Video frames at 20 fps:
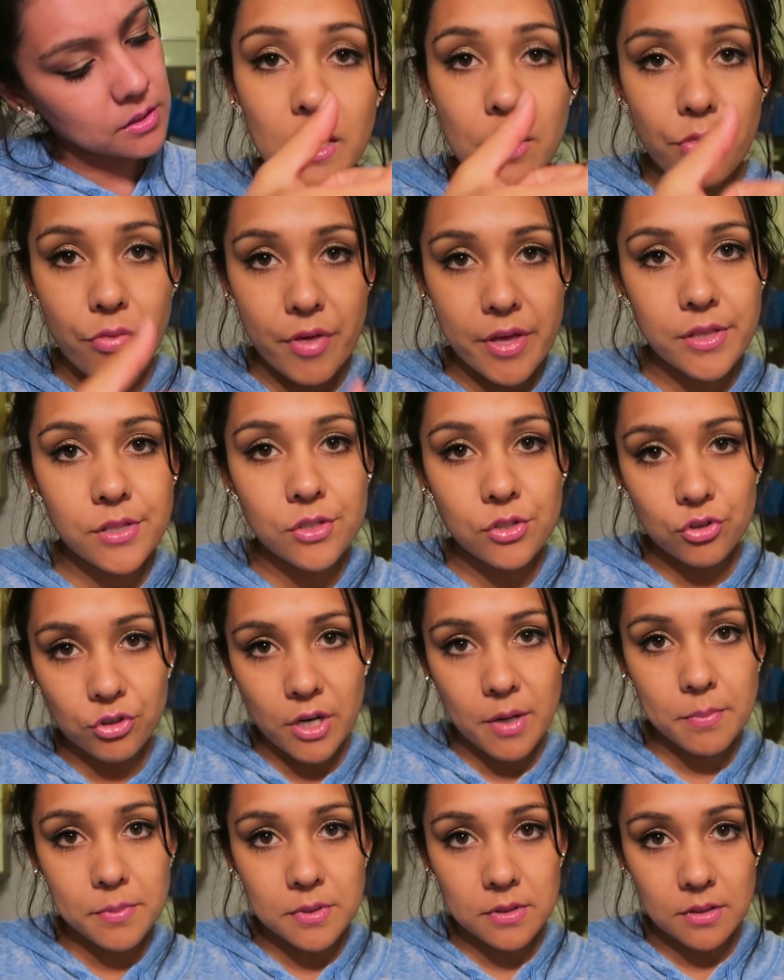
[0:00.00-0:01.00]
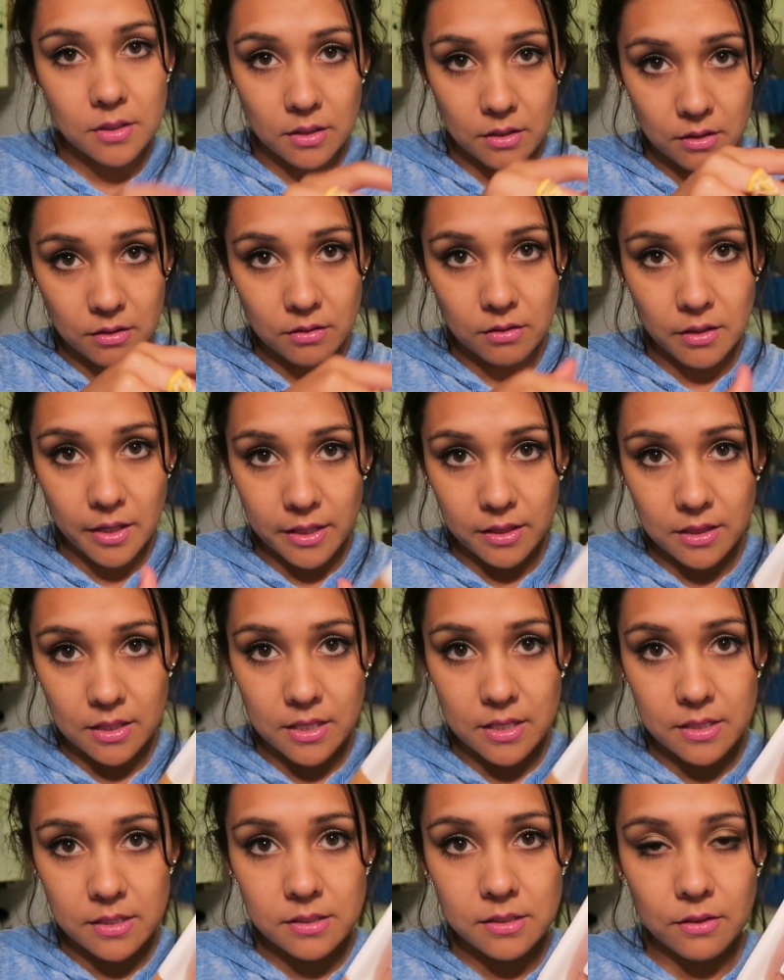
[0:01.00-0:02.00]
The thin strips, the like
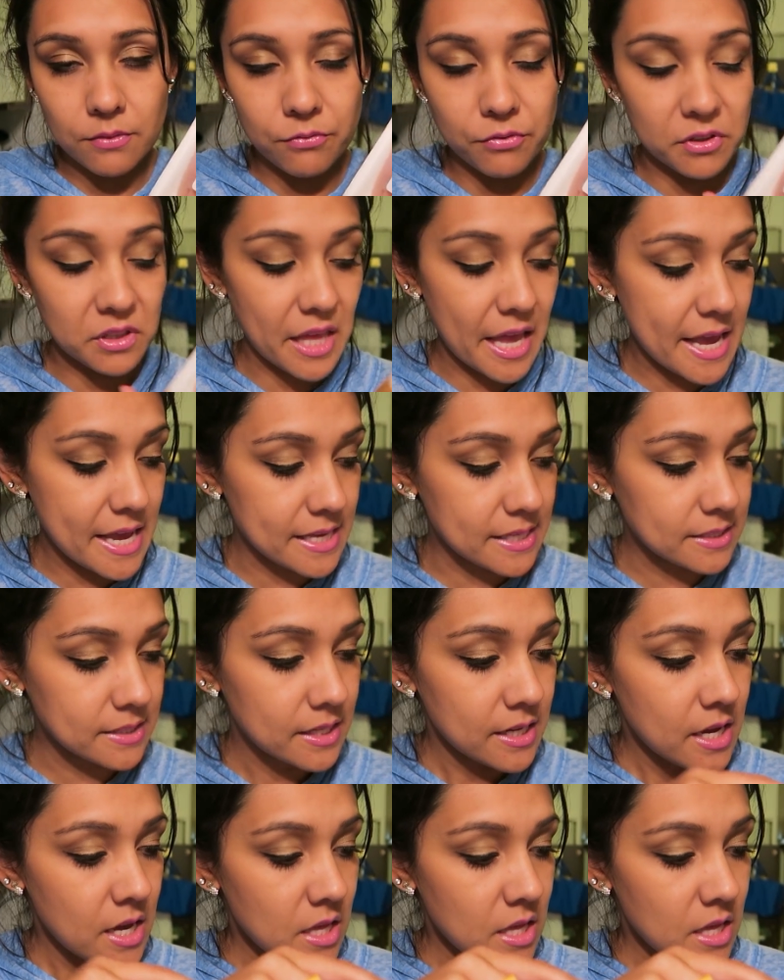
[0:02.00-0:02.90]
these, the fillets,